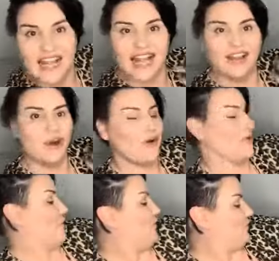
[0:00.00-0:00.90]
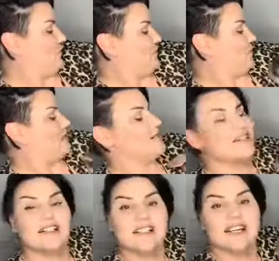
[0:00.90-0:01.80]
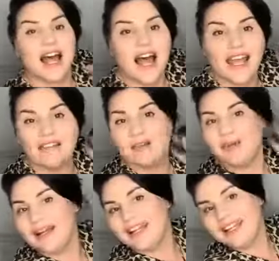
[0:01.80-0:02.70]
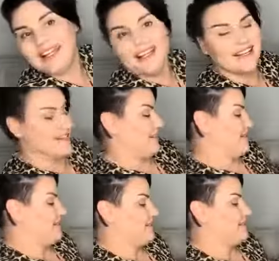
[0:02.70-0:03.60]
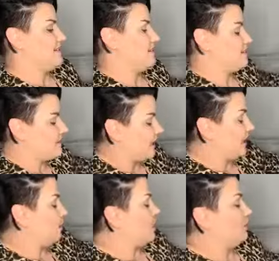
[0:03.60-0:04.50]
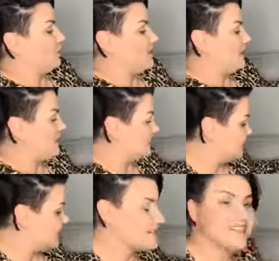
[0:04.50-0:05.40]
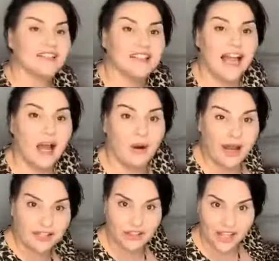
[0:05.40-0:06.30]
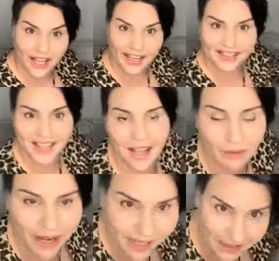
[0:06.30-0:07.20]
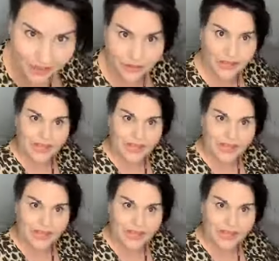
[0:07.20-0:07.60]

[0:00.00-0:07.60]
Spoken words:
Hello. Hi, everybody. Say hello, Gizzy. How are you, gang? How are you?